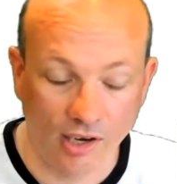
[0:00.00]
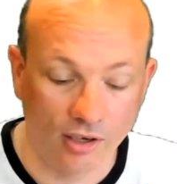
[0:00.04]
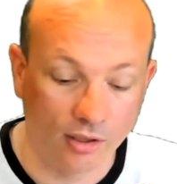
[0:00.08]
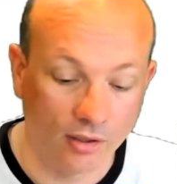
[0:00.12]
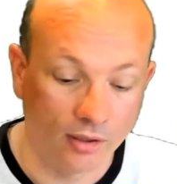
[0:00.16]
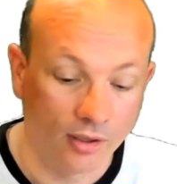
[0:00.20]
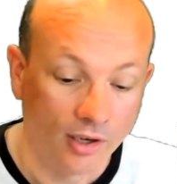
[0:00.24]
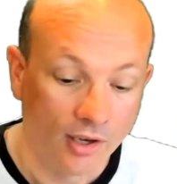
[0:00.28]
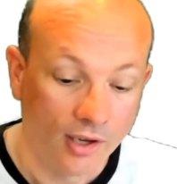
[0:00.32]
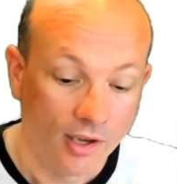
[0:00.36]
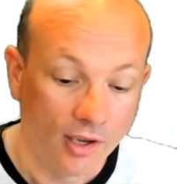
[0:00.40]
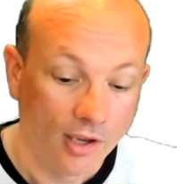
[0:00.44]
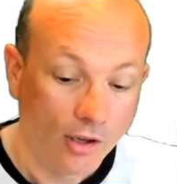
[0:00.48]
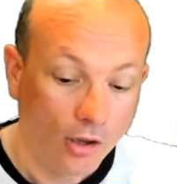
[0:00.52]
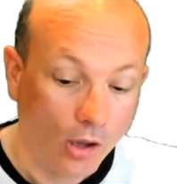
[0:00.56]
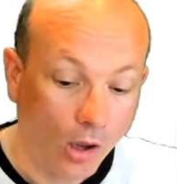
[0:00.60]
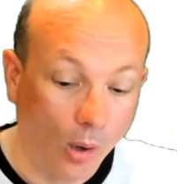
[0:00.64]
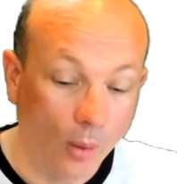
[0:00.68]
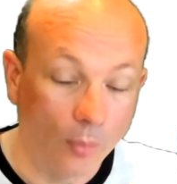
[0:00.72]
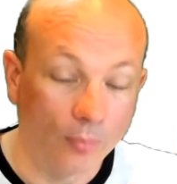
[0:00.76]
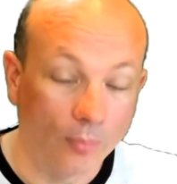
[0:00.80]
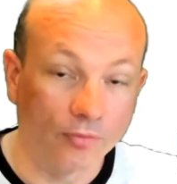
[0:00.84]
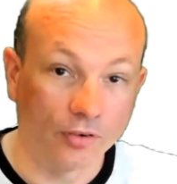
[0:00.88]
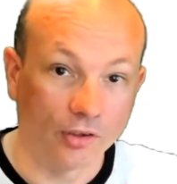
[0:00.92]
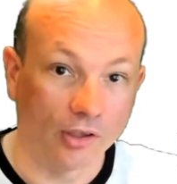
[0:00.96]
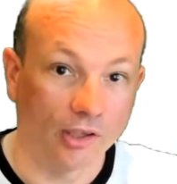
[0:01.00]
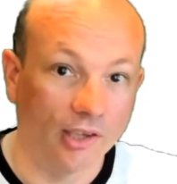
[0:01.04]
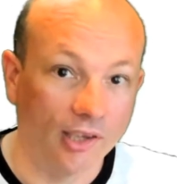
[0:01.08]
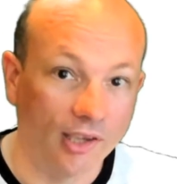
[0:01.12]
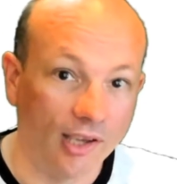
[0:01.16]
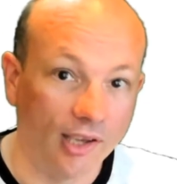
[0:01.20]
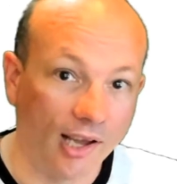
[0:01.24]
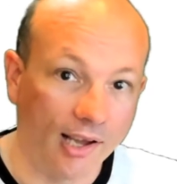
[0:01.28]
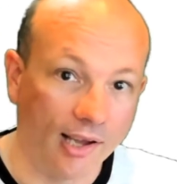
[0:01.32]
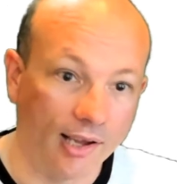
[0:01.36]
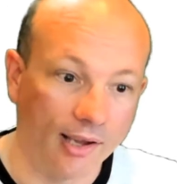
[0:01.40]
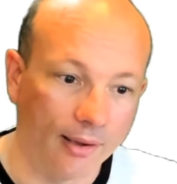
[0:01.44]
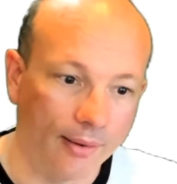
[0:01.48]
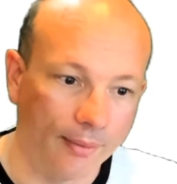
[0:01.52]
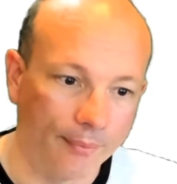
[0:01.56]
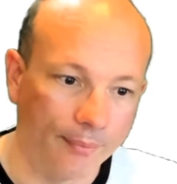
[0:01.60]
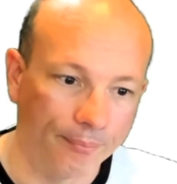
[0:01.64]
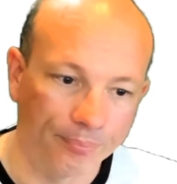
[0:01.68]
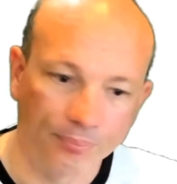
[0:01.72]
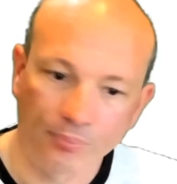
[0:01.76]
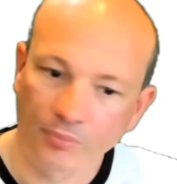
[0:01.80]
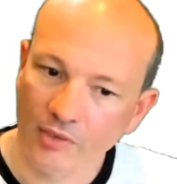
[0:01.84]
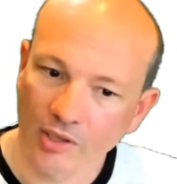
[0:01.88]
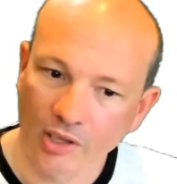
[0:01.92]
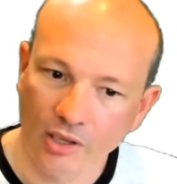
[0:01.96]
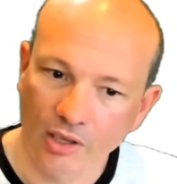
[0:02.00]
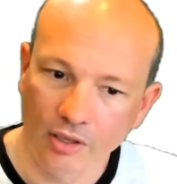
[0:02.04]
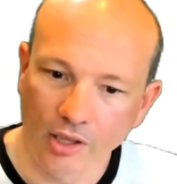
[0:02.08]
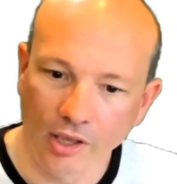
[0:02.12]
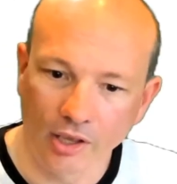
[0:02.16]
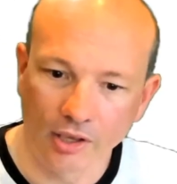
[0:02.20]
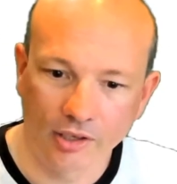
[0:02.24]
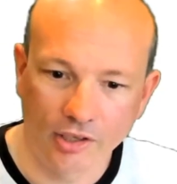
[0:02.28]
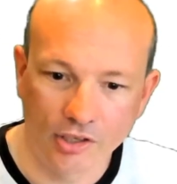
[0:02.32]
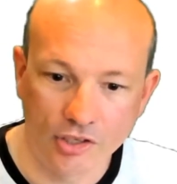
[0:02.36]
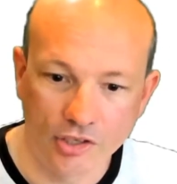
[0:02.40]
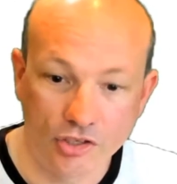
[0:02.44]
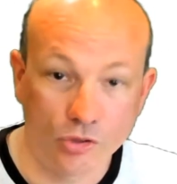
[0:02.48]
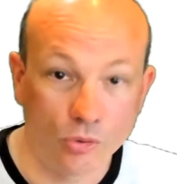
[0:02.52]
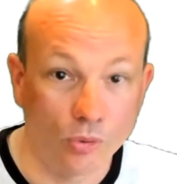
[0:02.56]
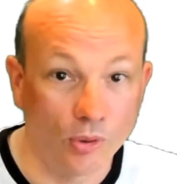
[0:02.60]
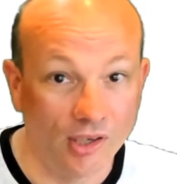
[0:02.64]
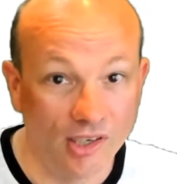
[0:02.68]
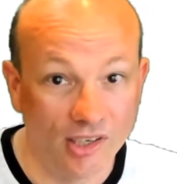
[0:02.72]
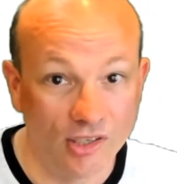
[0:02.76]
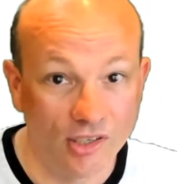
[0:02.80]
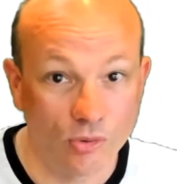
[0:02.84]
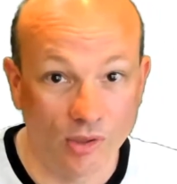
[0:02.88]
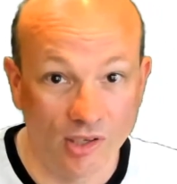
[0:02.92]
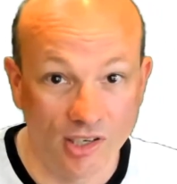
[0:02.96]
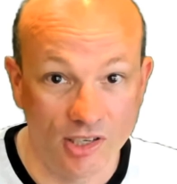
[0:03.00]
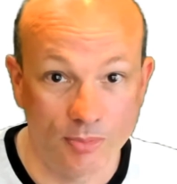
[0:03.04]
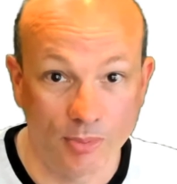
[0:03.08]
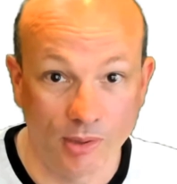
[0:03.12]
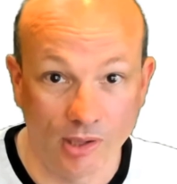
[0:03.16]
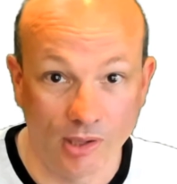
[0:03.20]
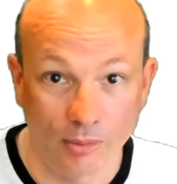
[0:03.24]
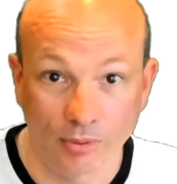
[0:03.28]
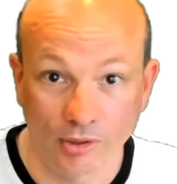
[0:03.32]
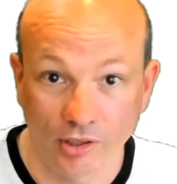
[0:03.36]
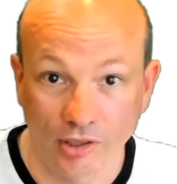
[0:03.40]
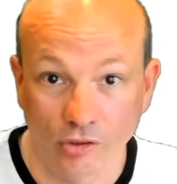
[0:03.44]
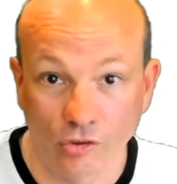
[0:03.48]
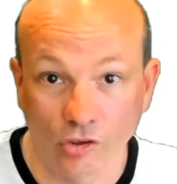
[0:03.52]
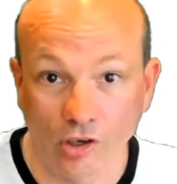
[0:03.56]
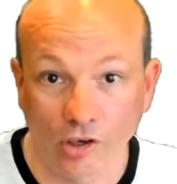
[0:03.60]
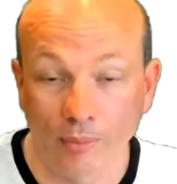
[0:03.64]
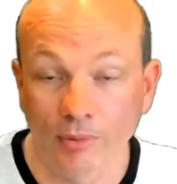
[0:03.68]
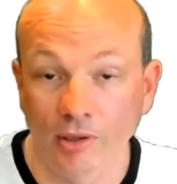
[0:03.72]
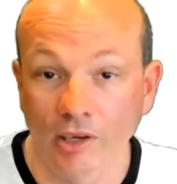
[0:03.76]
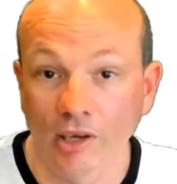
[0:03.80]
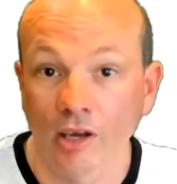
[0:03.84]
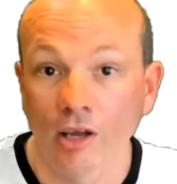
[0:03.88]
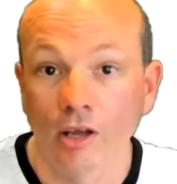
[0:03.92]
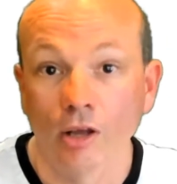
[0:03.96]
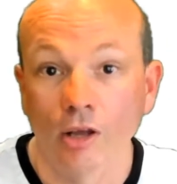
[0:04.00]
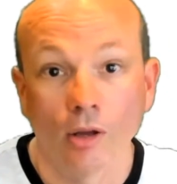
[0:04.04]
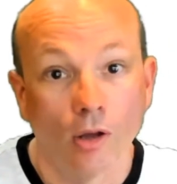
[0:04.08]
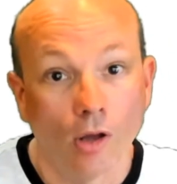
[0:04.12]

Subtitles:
And hopefully, because 2020 has been a pretty crap year,